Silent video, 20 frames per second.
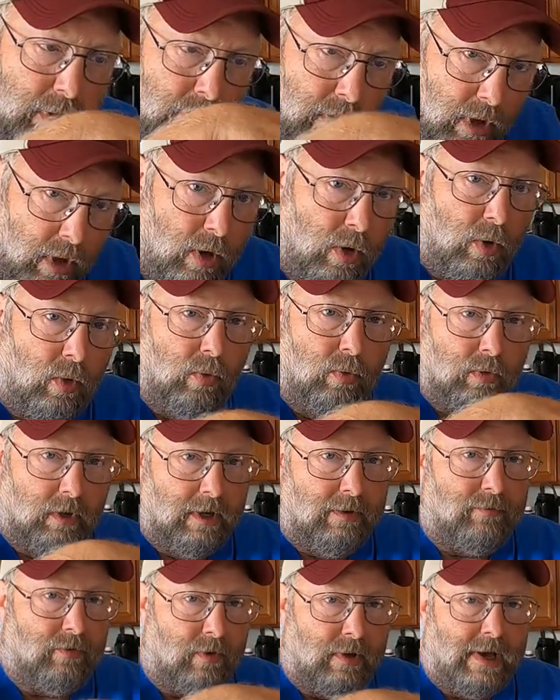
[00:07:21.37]
below
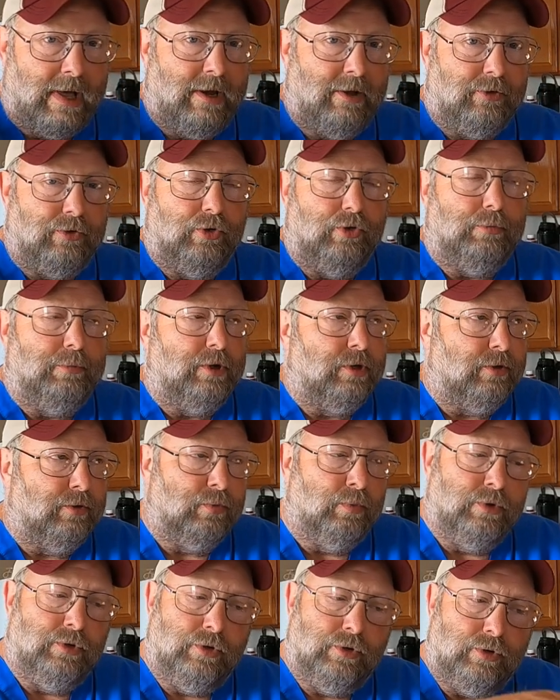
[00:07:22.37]
level attitude
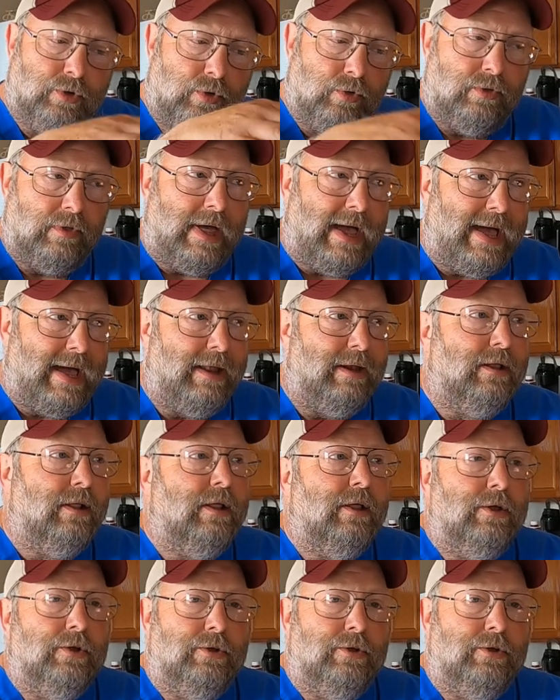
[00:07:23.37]
because when you do that,